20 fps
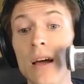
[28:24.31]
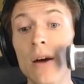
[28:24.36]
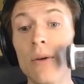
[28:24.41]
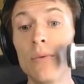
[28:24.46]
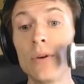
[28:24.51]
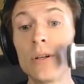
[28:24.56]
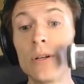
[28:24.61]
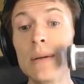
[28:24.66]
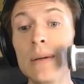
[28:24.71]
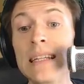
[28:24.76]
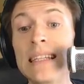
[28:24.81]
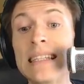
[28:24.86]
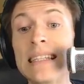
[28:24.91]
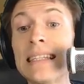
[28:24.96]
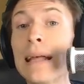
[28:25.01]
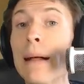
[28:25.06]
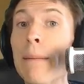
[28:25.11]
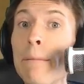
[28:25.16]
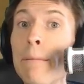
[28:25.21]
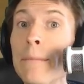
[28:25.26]
which means
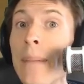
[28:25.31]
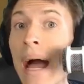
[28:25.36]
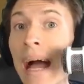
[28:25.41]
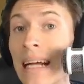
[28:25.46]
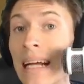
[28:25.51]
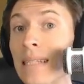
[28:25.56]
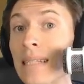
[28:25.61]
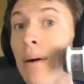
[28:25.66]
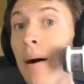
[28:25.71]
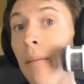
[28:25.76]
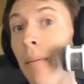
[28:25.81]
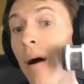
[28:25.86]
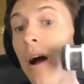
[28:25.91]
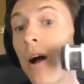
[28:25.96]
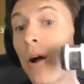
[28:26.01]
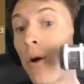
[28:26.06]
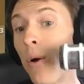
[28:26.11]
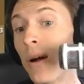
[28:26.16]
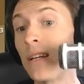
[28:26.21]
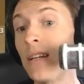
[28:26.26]
that's a maximum
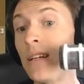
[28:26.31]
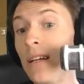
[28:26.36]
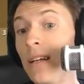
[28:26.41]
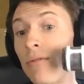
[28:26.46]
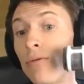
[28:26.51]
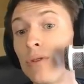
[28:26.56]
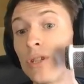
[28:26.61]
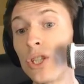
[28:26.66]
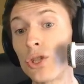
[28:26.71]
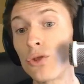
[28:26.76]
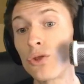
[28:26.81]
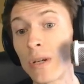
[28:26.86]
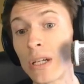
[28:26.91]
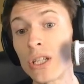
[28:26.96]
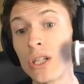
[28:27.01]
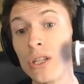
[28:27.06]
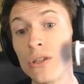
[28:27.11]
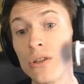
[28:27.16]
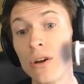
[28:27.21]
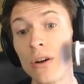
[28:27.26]
quantity of
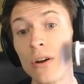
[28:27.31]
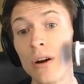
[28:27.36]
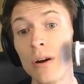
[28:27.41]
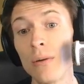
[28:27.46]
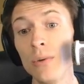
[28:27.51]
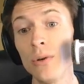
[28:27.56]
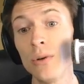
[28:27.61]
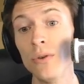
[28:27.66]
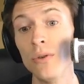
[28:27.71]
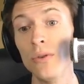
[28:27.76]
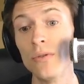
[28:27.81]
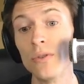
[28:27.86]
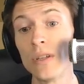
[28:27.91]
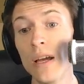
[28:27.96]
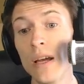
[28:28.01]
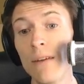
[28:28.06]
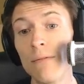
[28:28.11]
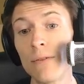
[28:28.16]
restrictions on our moves.